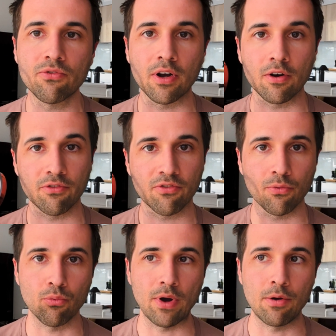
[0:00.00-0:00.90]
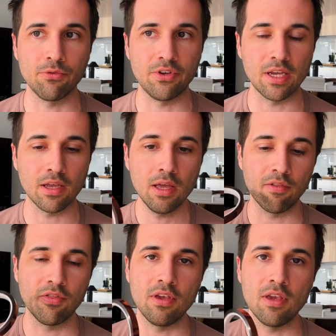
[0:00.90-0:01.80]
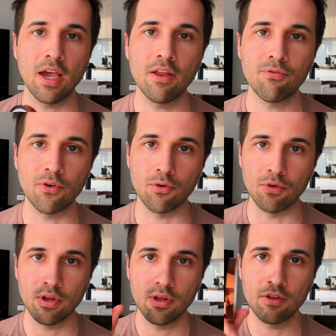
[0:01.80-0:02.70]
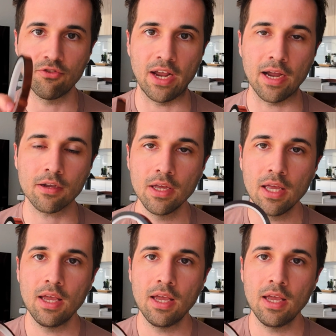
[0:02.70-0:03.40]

that are surrounding the headphone jack